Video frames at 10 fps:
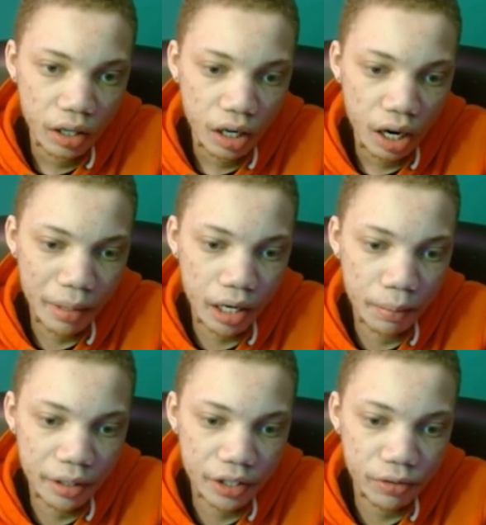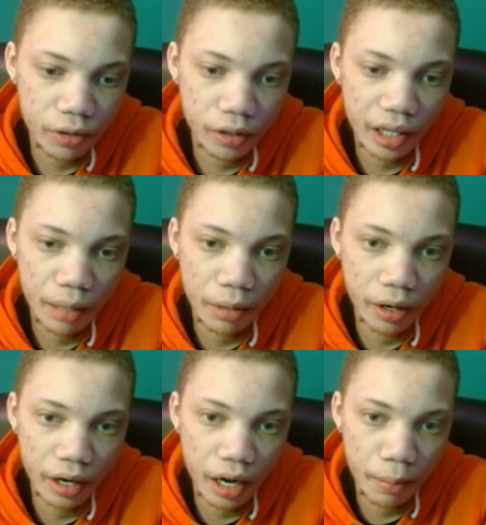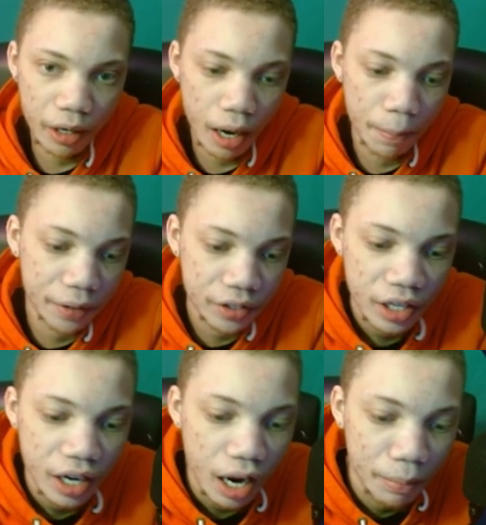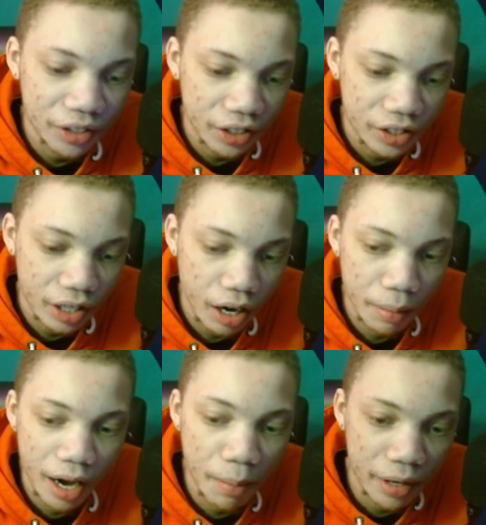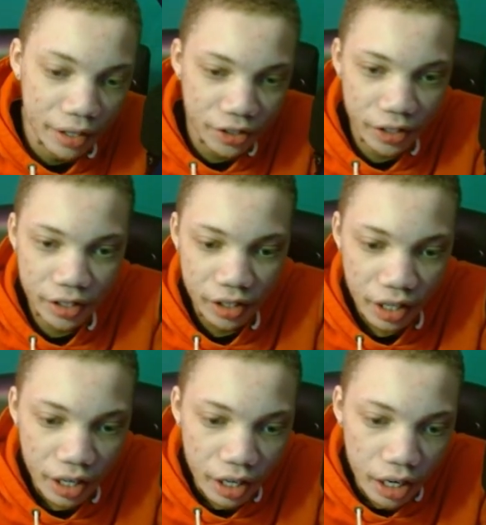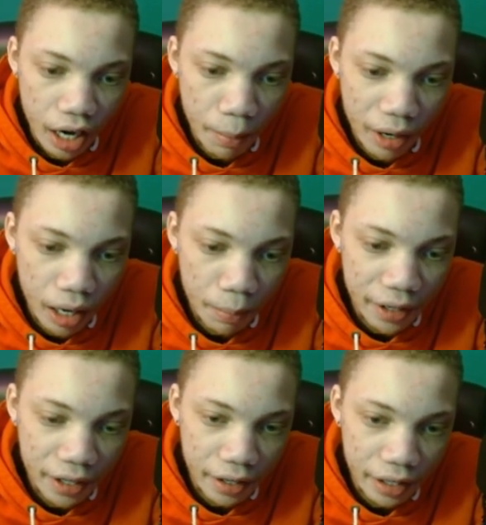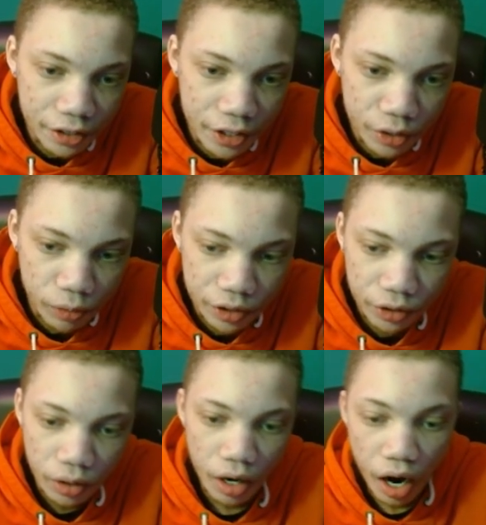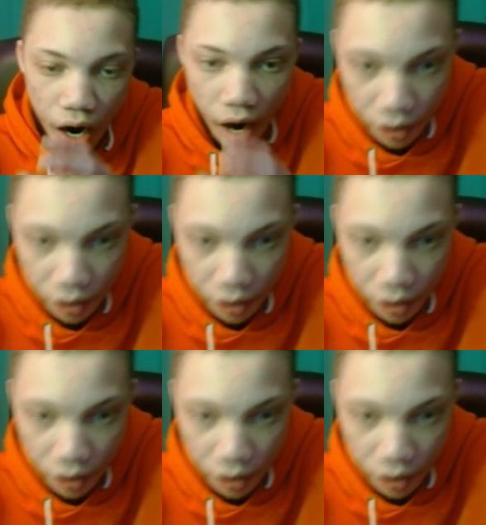I'm going to come to this real quick. I'm going to copy this. I'm going to take this out. I'm going to enter this. I'm going to come in here and enter this one too. Alright,